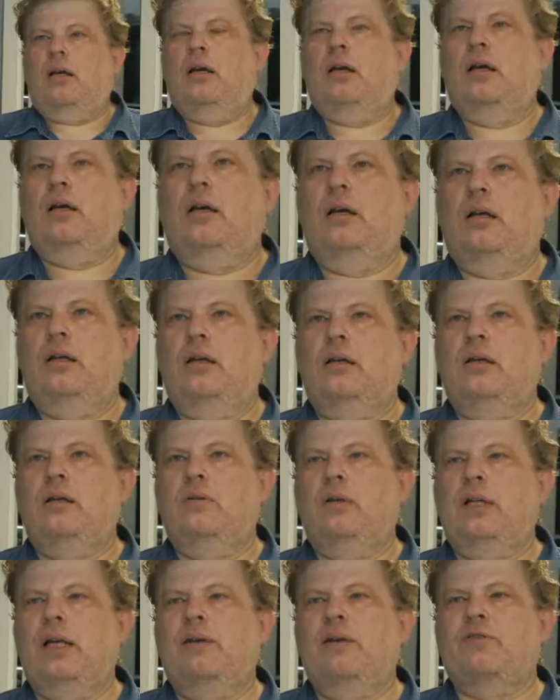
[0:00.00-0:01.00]

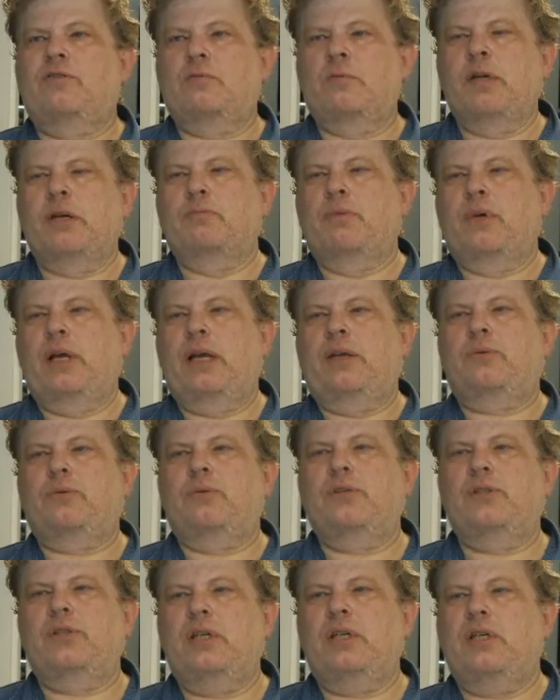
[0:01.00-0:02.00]
Well, after my
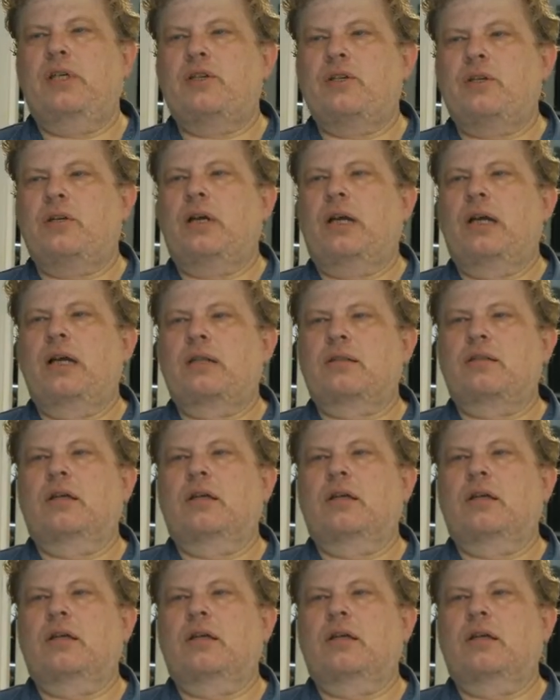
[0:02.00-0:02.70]
breakthrough seizure, I